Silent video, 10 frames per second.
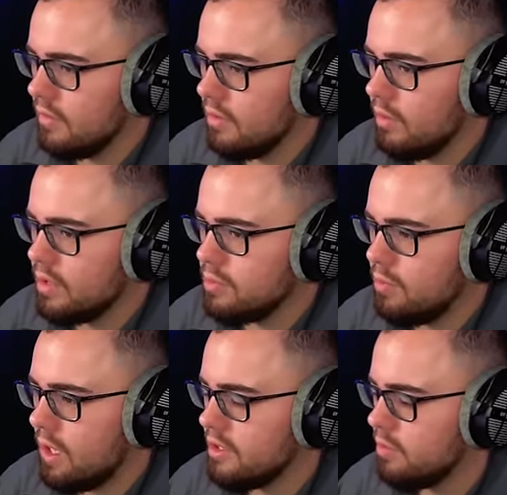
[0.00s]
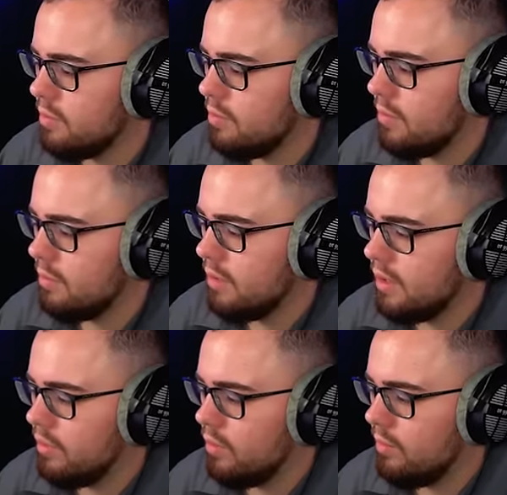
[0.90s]
Wait, splice it with plant.
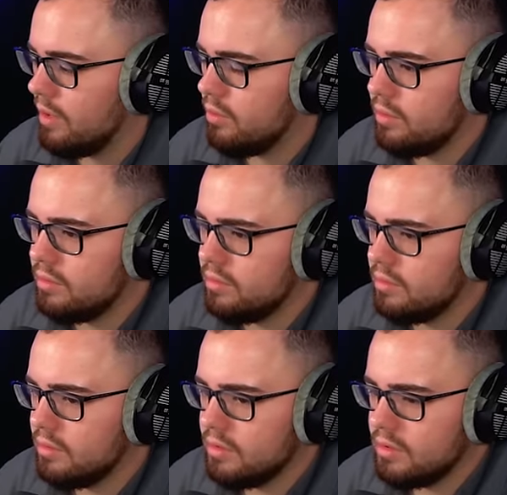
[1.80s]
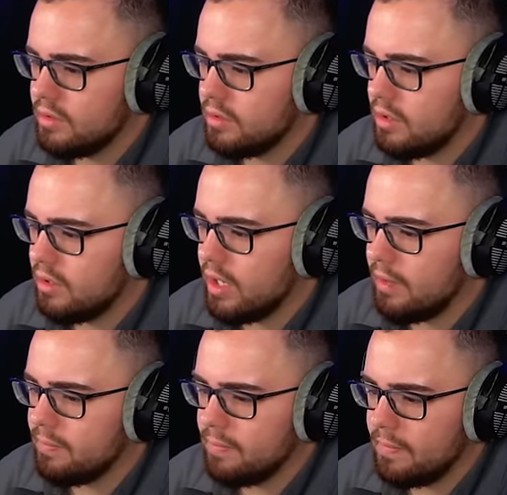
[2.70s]
What am I doing? Okay.
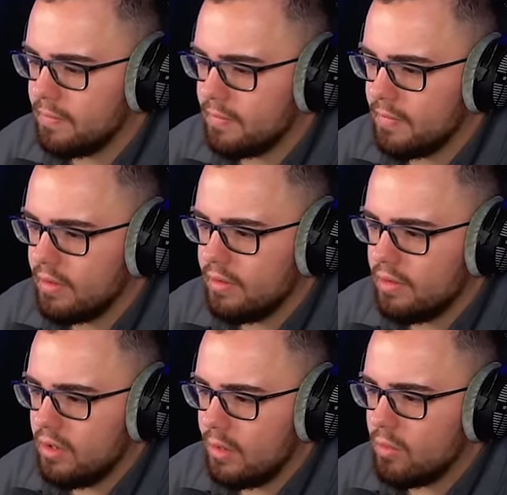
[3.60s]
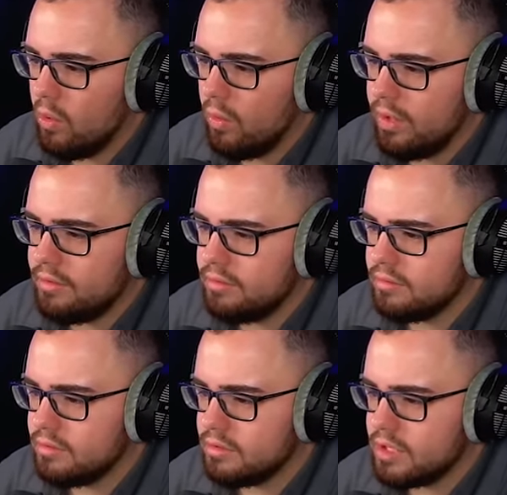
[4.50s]
I'm going
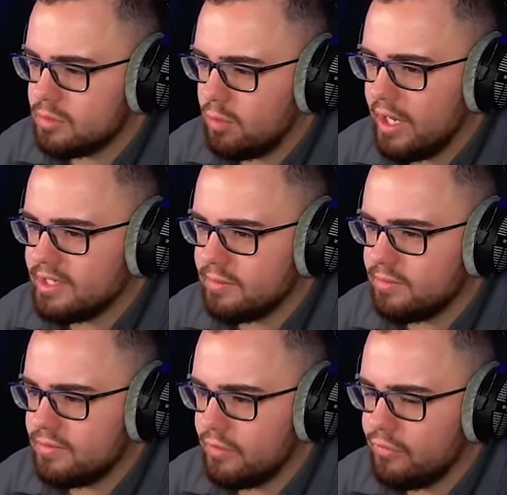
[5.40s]
to splice the, the